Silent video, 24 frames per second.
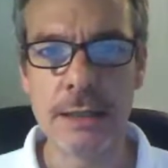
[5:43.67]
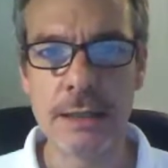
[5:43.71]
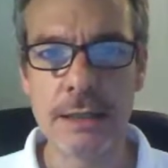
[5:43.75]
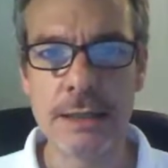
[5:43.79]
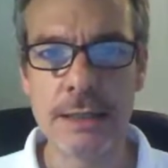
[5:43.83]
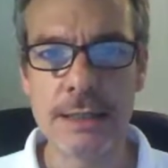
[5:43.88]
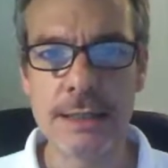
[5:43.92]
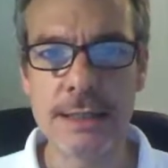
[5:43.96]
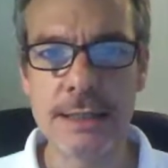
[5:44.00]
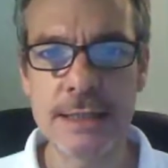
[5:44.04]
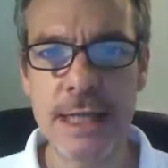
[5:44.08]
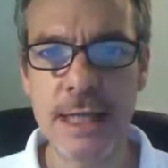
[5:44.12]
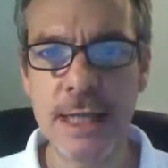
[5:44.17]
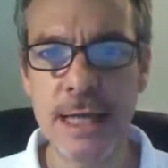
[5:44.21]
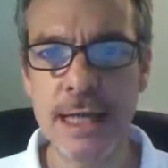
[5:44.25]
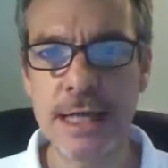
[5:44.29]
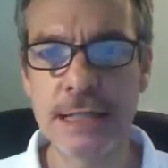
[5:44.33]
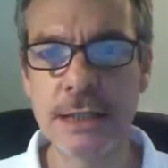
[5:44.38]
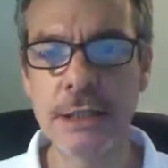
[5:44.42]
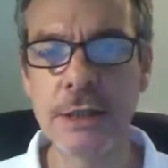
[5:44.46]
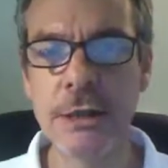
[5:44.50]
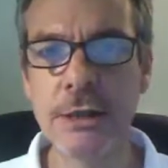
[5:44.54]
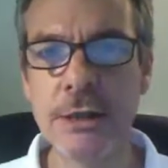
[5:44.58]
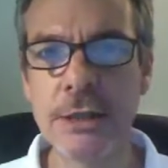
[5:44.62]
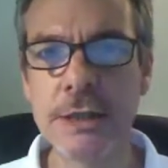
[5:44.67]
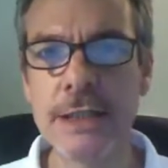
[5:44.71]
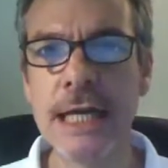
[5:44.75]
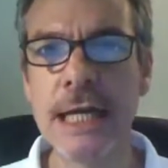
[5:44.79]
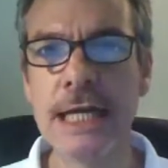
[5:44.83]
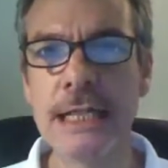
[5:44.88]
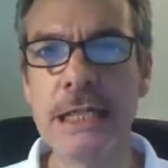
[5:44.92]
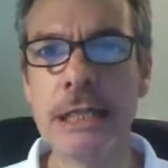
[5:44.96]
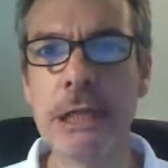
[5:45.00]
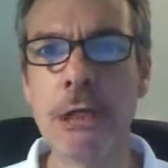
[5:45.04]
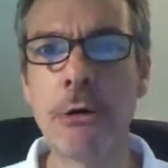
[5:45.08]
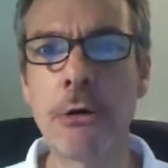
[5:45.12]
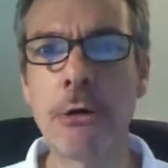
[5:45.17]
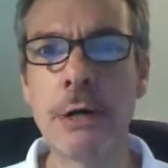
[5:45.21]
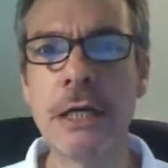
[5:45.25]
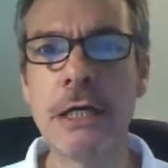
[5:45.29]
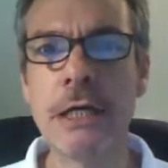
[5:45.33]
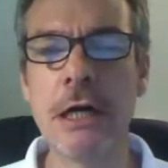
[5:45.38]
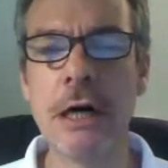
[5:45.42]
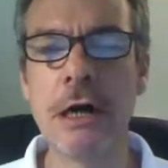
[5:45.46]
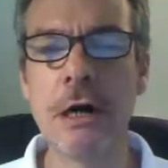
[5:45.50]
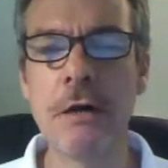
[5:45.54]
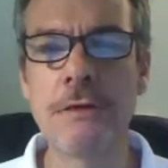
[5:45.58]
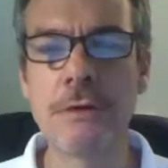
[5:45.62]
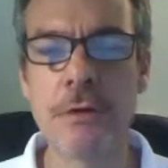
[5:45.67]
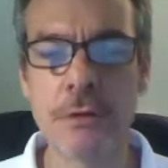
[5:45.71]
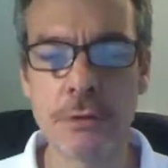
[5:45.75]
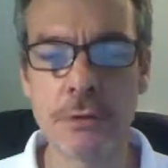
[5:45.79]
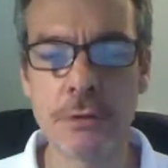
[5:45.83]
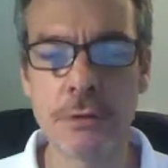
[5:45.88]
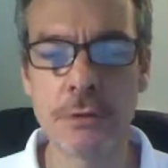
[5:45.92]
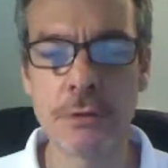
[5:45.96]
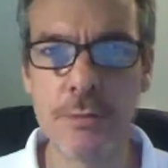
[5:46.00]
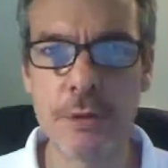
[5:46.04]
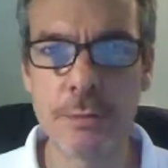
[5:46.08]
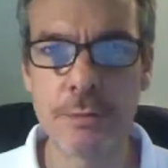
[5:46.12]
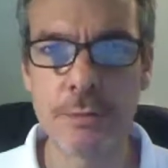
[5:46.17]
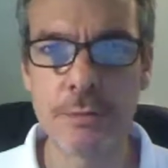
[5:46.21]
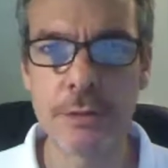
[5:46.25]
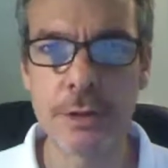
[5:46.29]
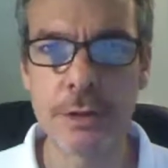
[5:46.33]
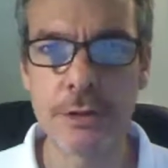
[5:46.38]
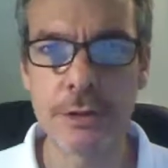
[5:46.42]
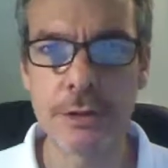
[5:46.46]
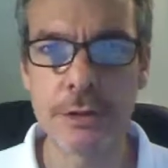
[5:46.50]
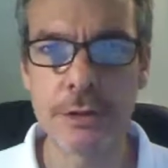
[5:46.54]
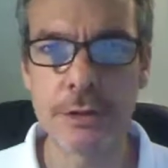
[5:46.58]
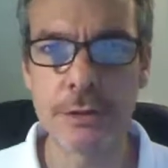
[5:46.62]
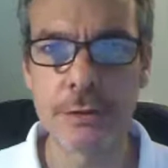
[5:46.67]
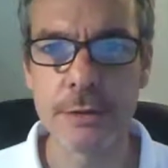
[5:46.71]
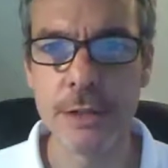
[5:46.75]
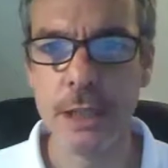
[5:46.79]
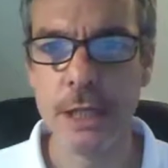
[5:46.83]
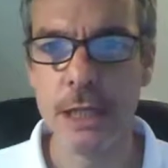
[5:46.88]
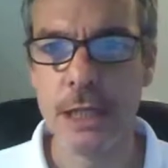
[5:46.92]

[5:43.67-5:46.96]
select a category of consumer products.